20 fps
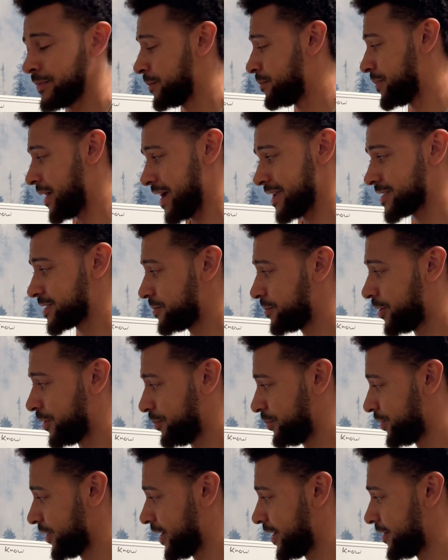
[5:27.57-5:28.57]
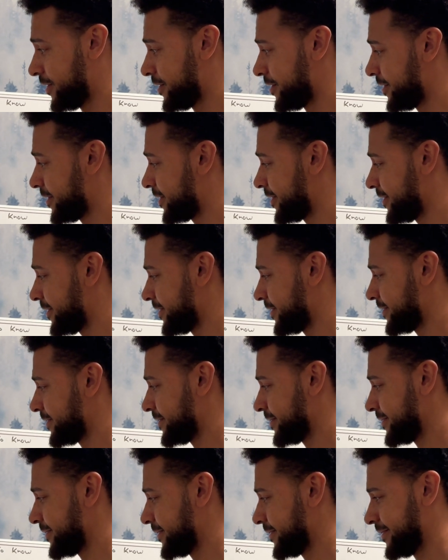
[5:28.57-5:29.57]
basketball player,
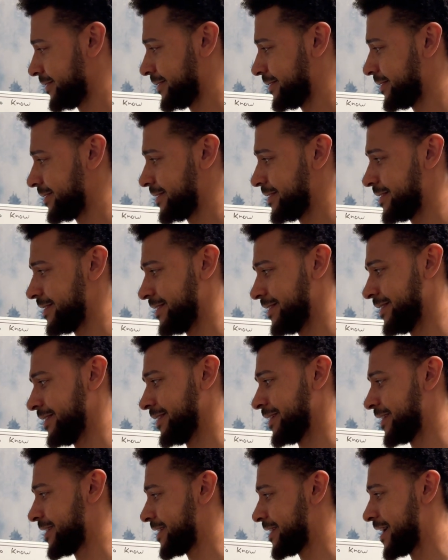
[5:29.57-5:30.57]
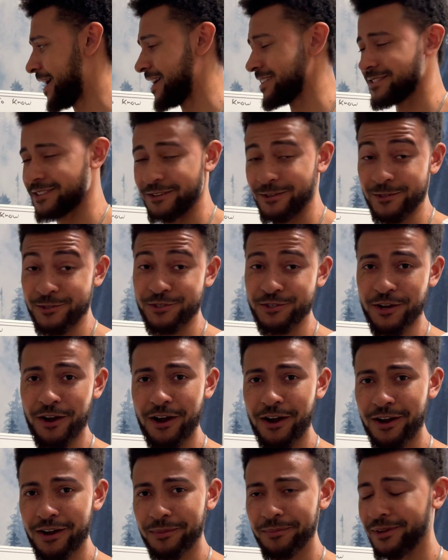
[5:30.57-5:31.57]
he has a good
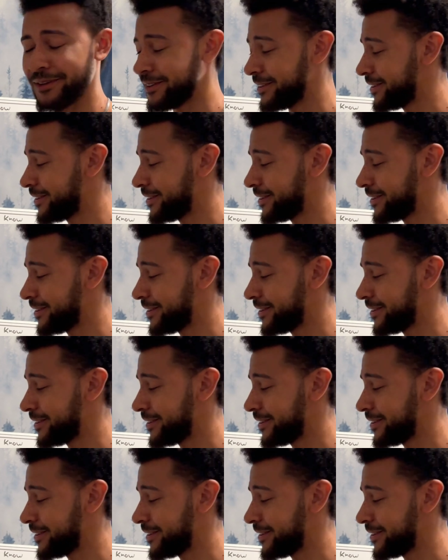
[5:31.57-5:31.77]
job.